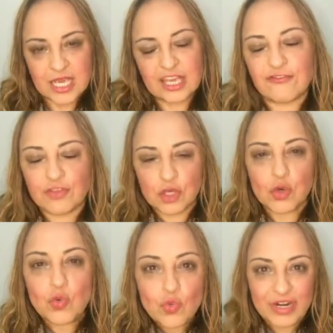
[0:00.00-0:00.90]
If
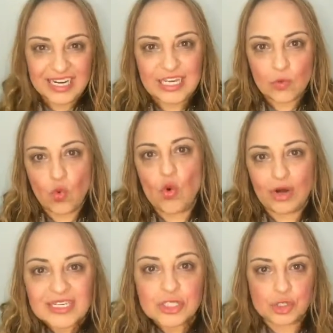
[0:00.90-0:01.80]
you really
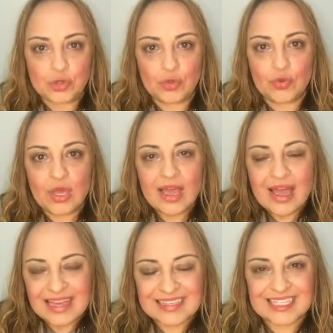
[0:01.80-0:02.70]
want to
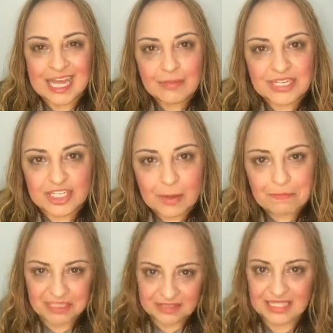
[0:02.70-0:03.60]
establish a
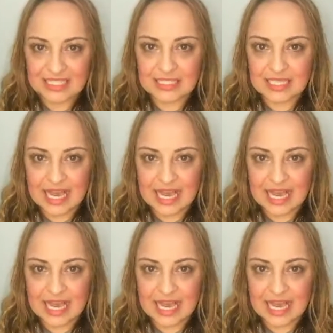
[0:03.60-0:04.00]
business,